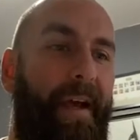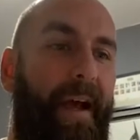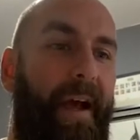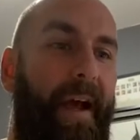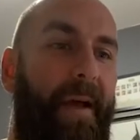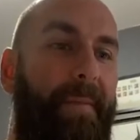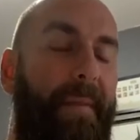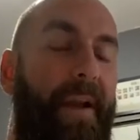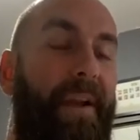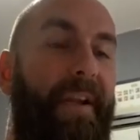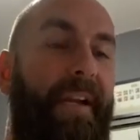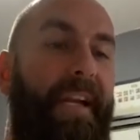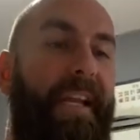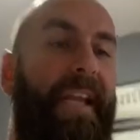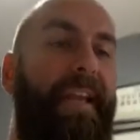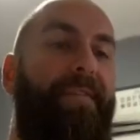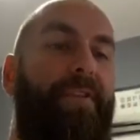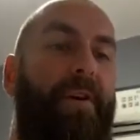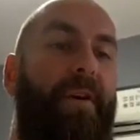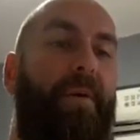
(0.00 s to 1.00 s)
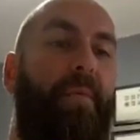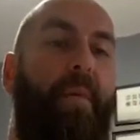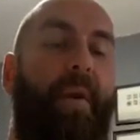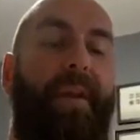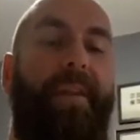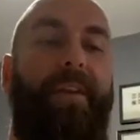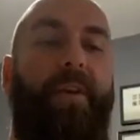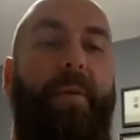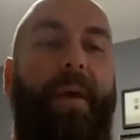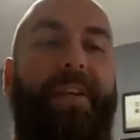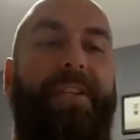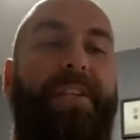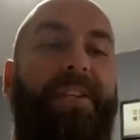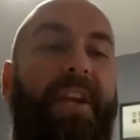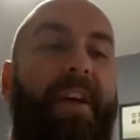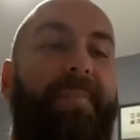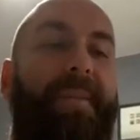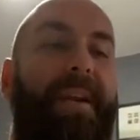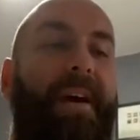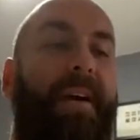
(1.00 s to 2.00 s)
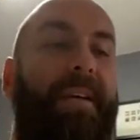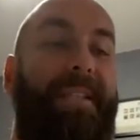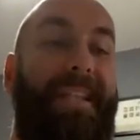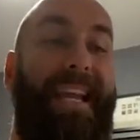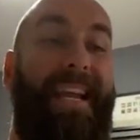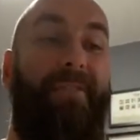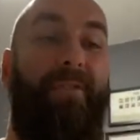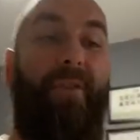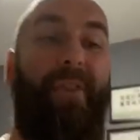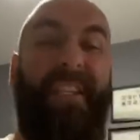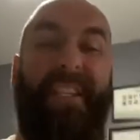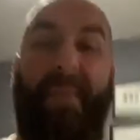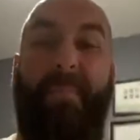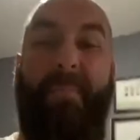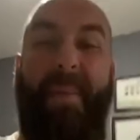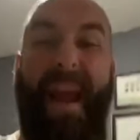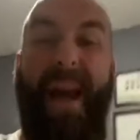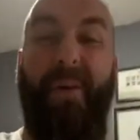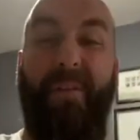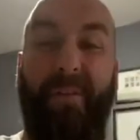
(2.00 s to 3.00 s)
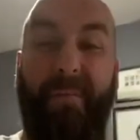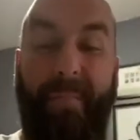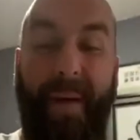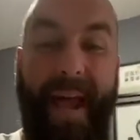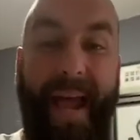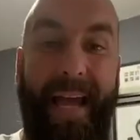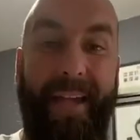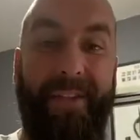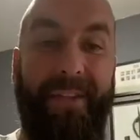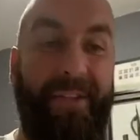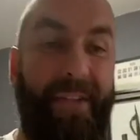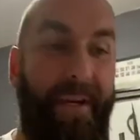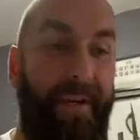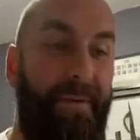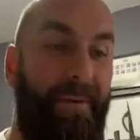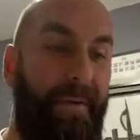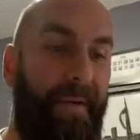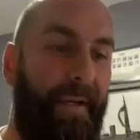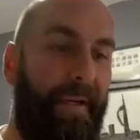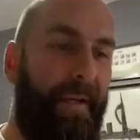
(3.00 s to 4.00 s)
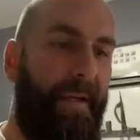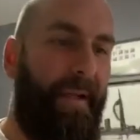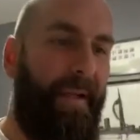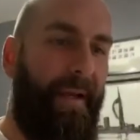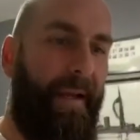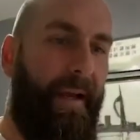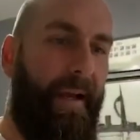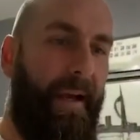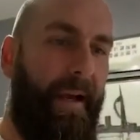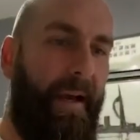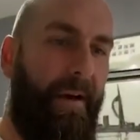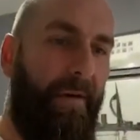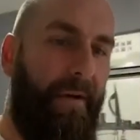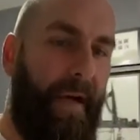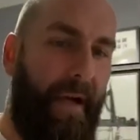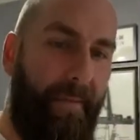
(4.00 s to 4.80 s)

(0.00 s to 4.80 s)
Um, and I'm going to give you a, one of the questions I've been asked later on is about the ban, so uh, I'll